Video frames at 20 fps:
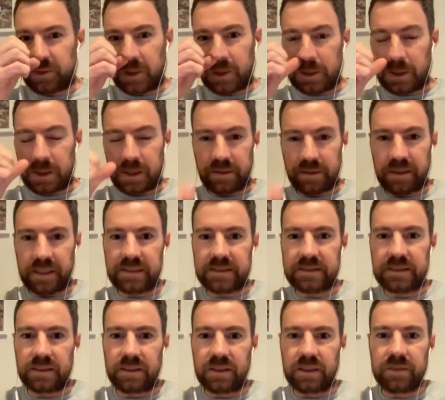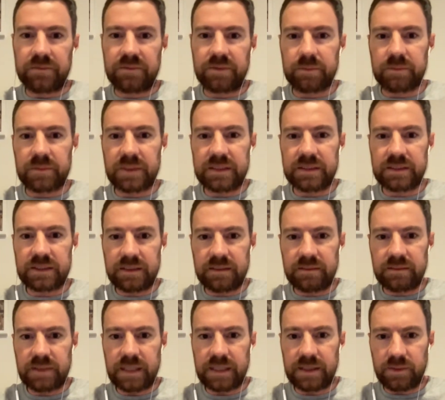got a lot of things to learn from this.
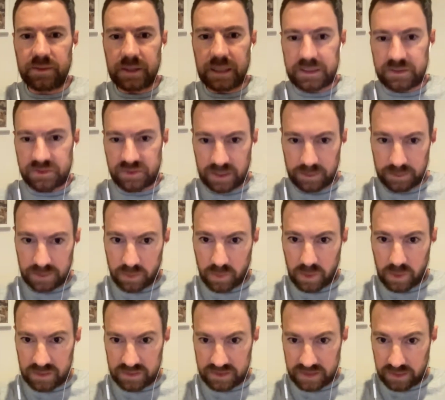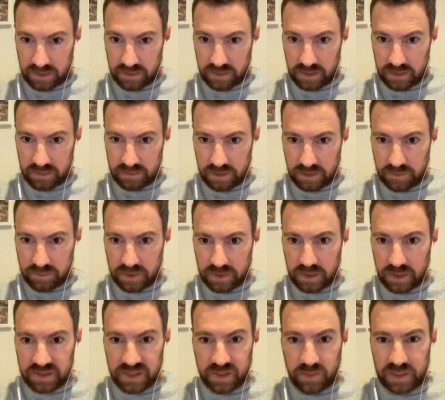They're doing extremely well. So I've got
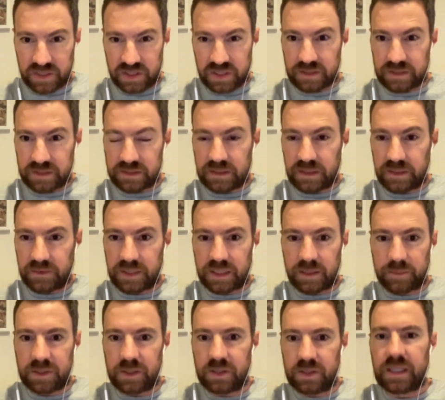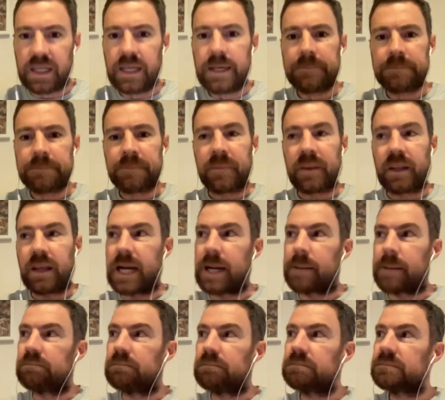lots of questions. I think it'd be good.
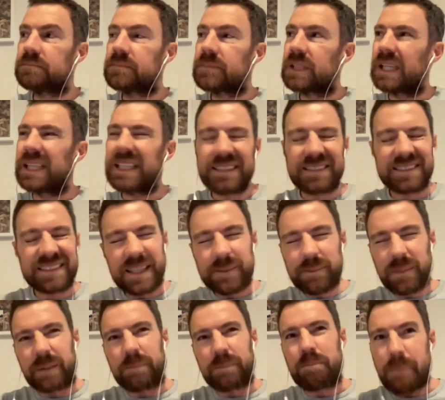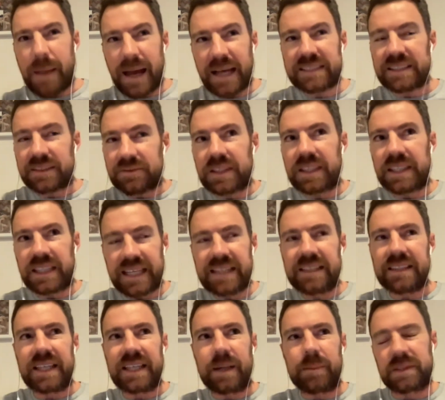He didn't seem like massively keen
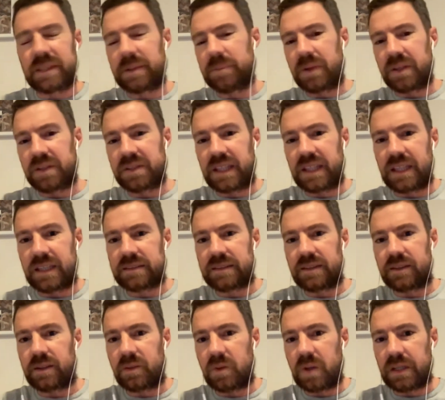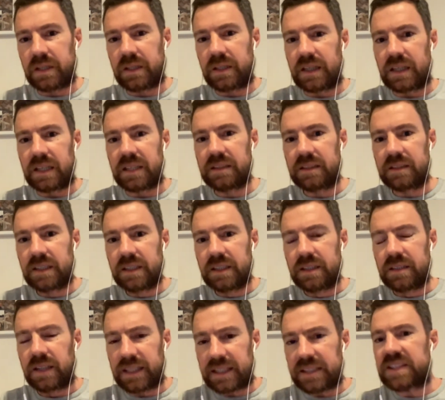to come on the podcast, though. I won't lie.
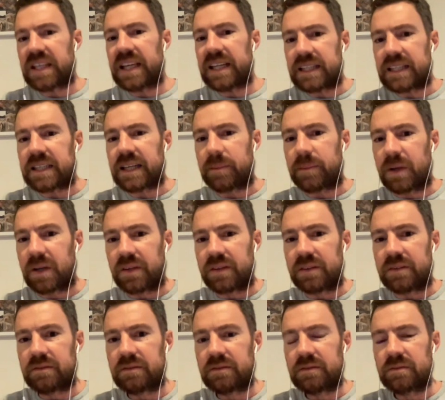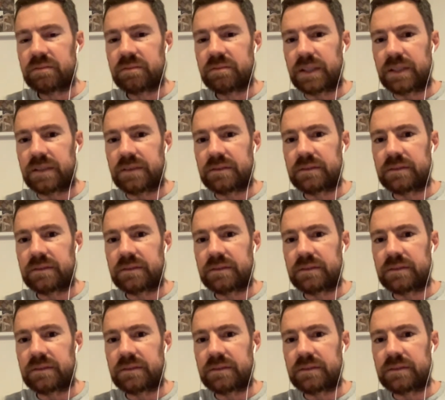Like he said, he'd come on, but